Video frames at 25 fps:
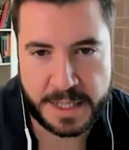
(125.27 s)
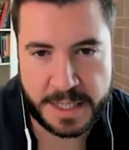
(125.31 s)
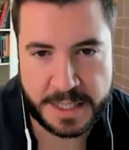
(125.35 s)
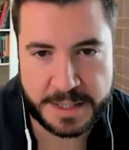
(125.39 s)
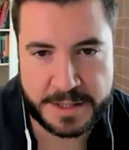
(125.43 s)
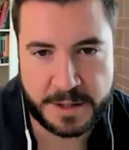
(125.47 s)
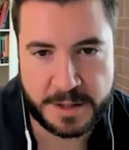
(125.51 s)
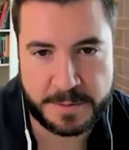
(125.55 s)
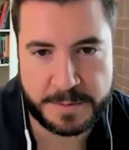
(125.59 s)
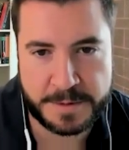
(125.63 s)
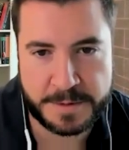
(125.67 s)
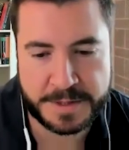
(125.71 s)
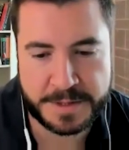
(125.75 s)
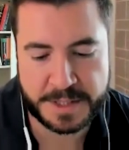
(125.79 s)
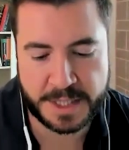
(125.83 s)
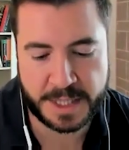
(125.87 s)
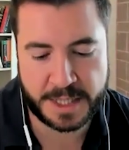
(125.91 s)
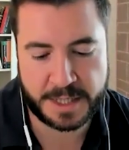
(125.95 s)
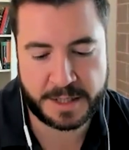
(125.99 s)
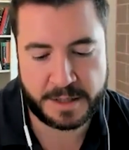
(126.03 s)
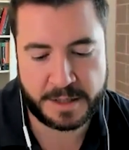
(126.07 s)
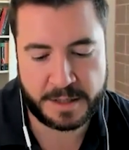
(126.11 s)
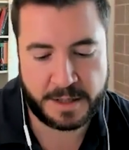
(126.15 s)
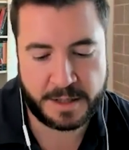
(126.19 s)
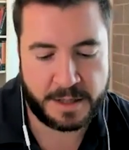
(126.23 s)
It's almost
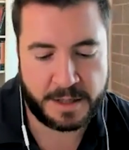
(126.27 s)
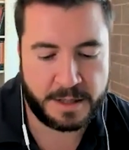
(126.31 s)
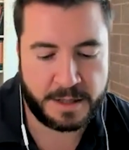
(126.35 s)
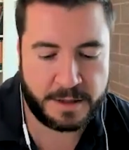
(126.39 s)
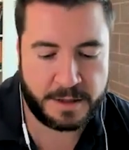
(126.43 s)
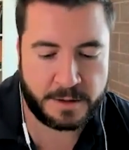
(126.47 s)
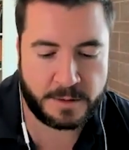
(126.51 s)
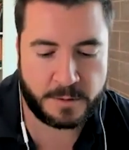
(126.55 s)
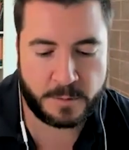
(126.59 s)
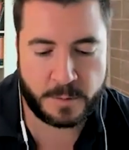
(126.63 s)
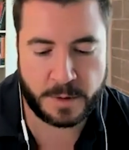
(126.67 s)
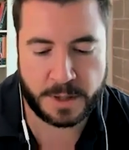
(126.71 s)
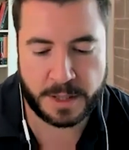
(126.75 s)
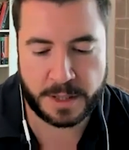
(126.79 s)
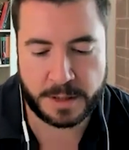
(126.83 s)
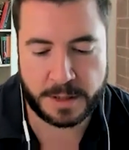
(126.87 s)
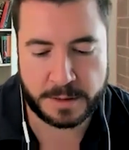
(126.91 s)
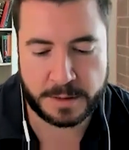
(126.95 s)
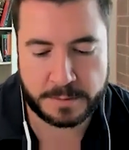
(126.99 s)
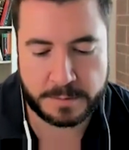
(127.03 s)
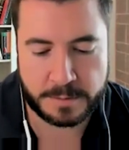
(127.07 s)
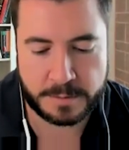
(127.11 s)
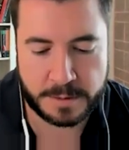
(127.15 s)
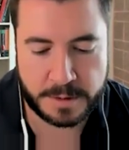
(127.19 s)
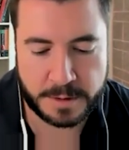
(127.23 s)
like,
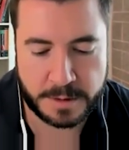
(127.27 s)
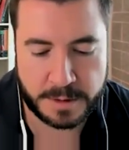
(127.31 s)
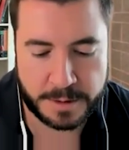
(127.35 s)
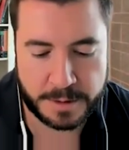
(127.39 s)
well,